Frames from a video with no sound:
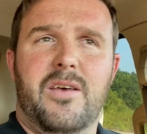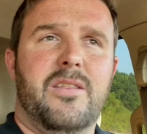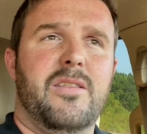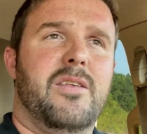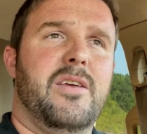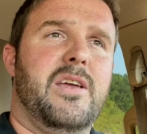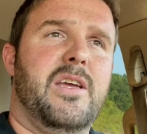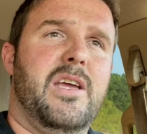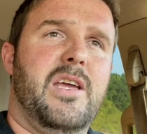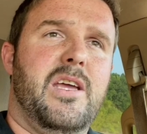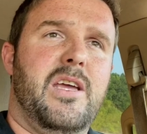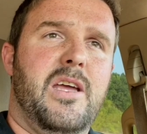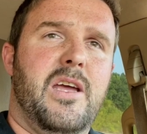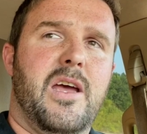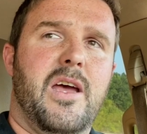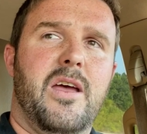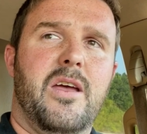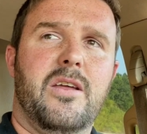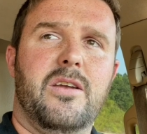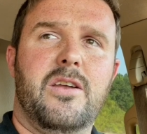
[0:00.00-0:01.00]

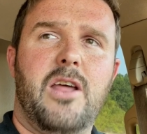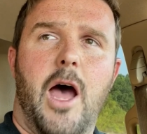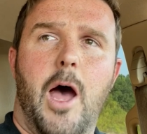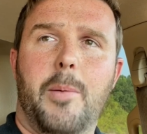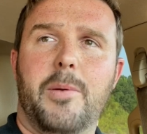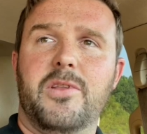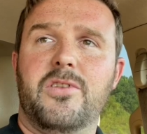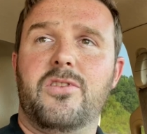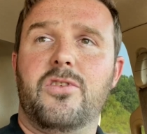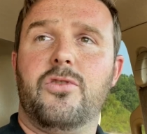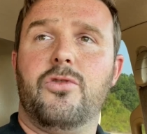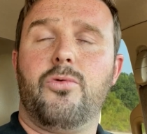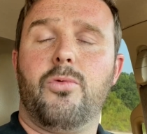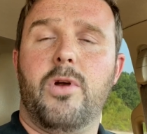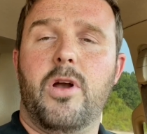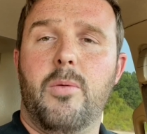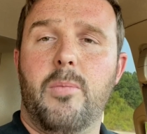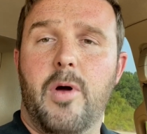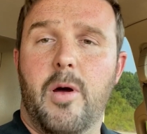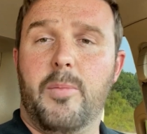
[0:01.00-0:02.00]
The Dobinson's
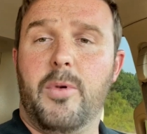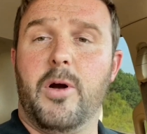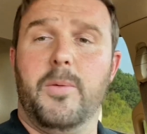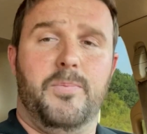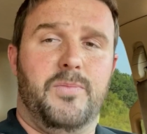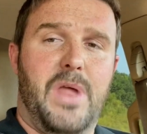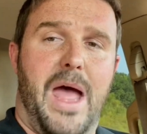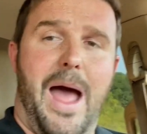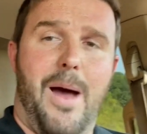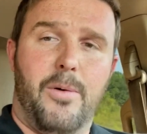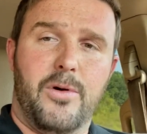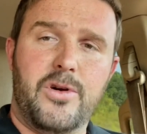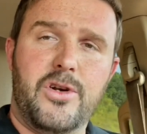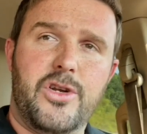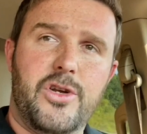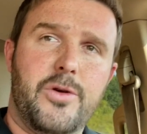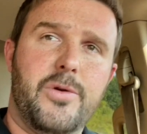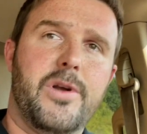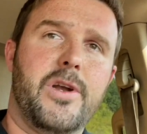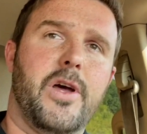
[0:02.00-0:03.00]
rear bumper. I would
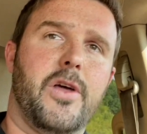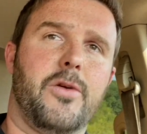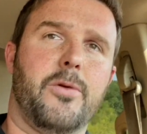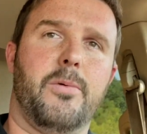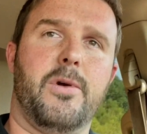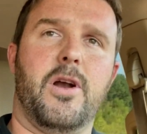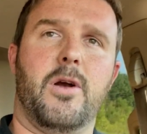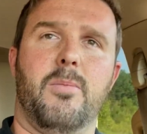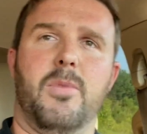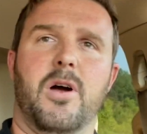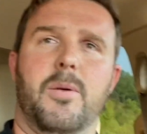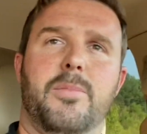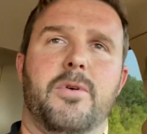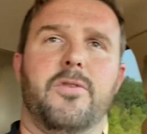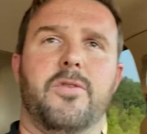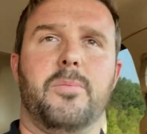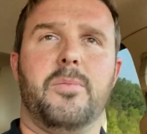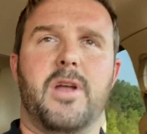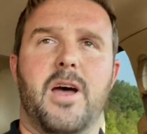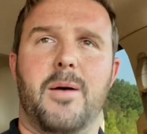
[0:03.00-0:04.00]
do another rear bumper
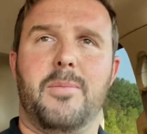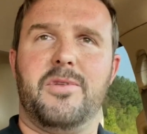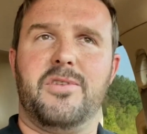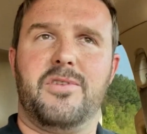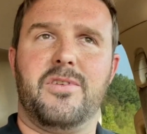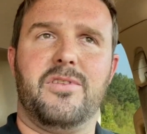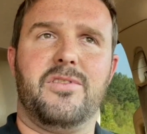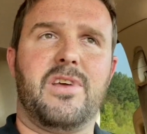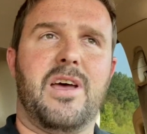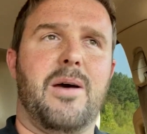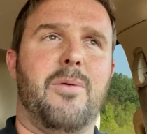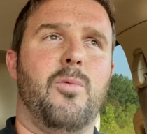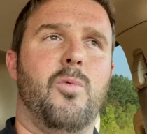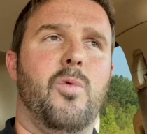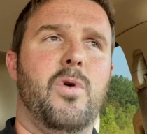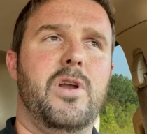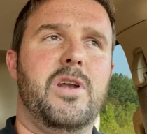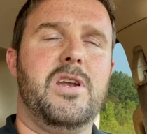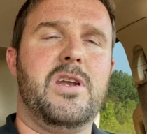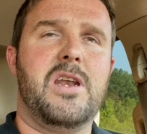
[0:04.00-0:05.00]
from Dobinson's. I
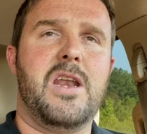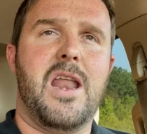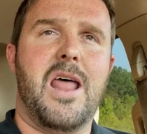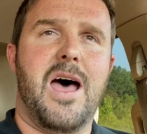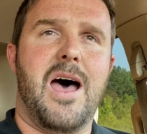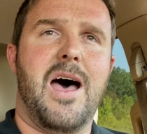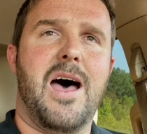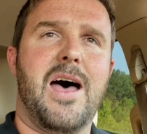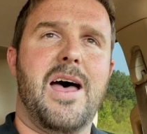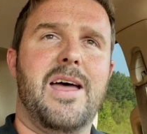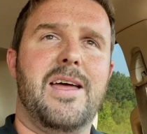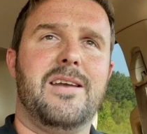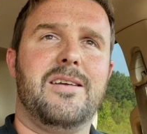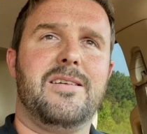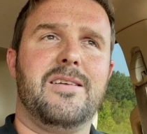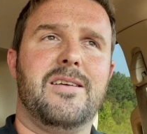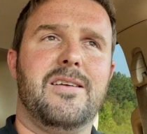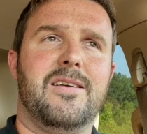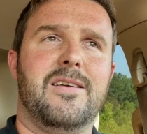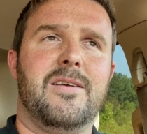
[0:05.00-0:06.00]
would
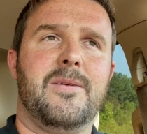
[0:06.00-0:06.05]
not.